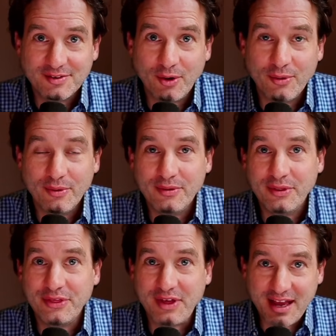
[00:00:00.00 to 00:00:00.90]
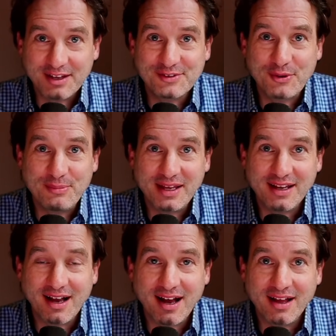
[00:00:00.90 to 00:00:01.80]
So thanks for
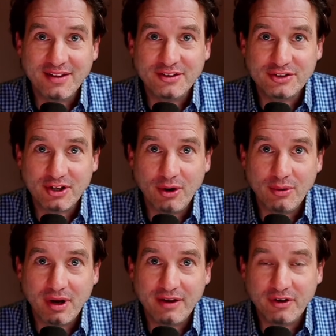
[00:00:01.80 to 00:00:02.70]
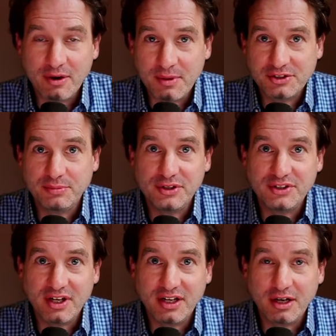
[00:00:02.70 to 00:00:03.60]
being on the show. I very much
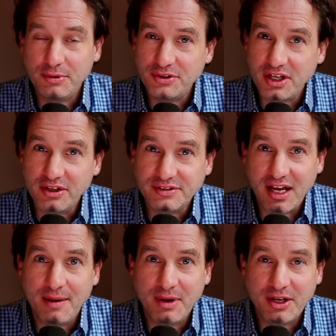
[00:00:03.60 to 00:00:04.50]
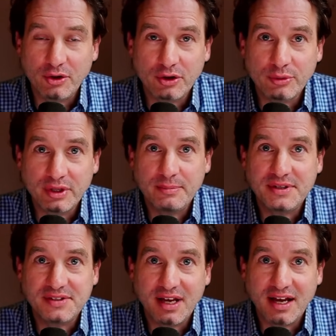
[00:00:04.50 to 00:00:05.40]
appreciate it. I appreciate your time. I know you're a really
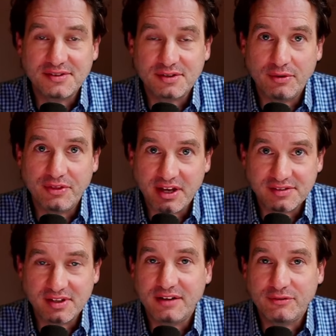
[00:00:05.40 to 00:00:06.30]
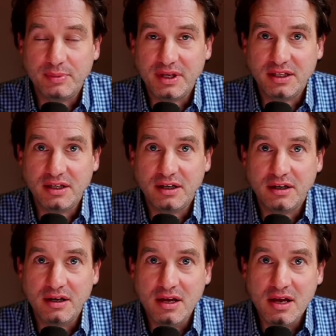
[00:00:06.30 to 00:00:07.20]
busy guy. So thanks again for being
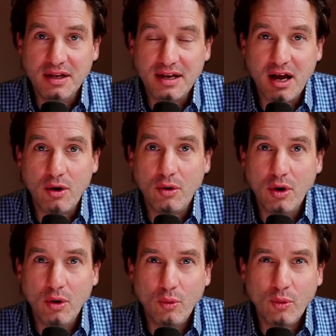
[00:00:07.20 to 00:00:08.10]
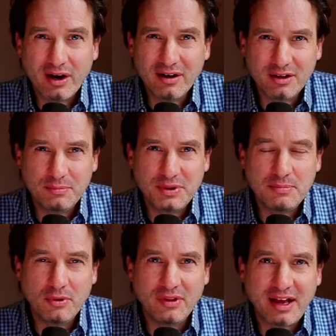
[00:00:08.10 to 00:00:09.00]
here. Now, where could
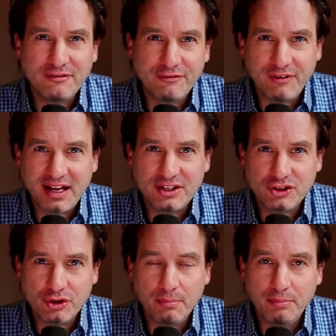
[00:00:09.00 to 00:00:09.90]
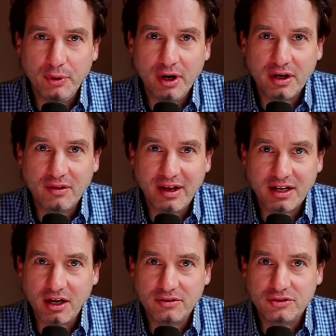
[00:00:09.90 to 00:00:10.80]
people like find your book?
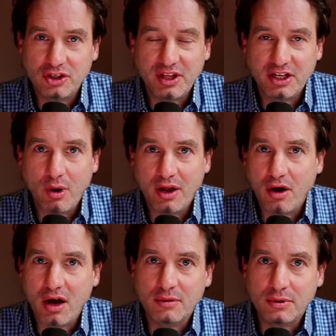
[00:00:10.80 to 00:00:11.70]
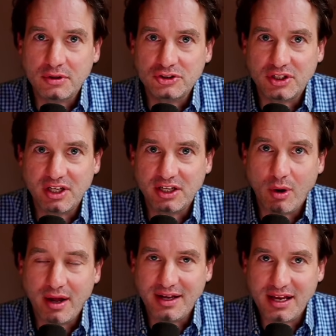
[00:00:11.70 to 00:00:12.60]
Like, should they go on Audible? Should they
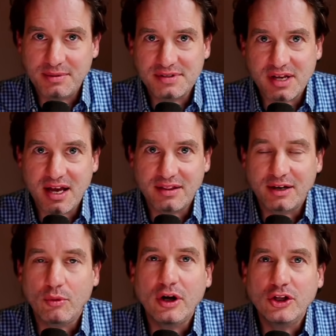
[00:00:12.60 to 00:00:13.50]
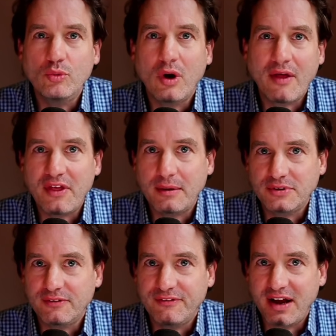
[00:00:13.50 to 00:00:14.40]
go on Amazon? Like, where do you want
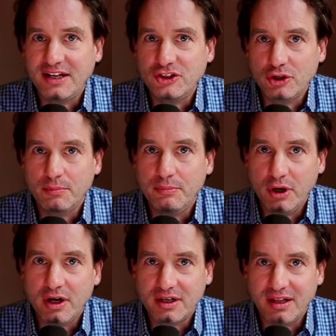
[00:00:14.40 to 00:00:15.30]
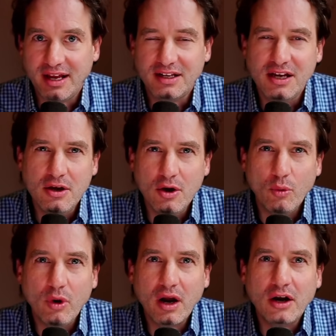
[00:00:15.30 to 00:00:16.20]
them to find your book? And like,
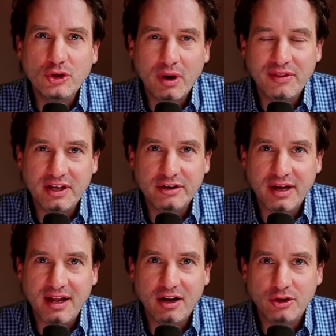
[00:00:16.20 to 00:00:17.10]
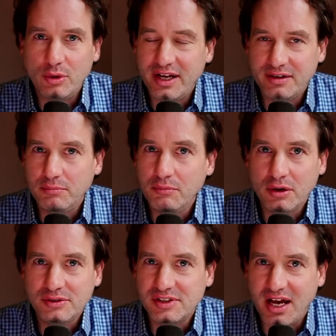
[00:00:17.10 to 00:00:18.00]
where are you on the internet? Are you like
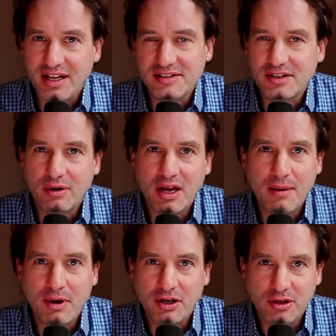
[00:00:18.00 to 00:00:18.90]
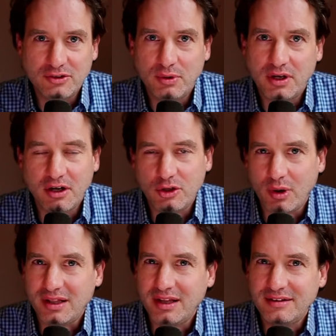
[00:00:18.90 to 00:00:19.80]
mostly on Instagram? Are you on Twitter? Are
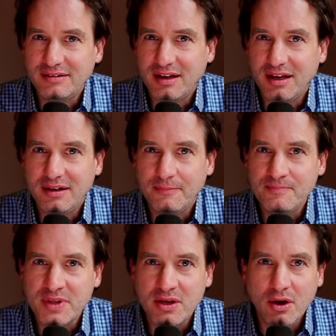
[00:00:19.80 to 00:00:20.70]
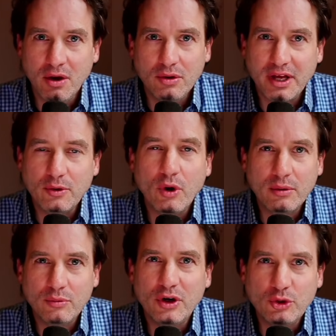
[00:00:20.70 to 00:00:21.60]
you on LinkedIn? Like,
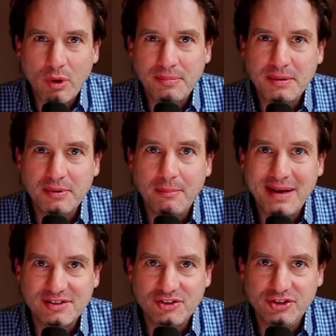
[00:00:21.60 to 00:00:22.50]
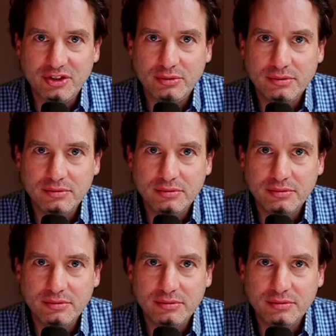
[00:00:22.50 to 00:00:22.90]
where do you want people to message you?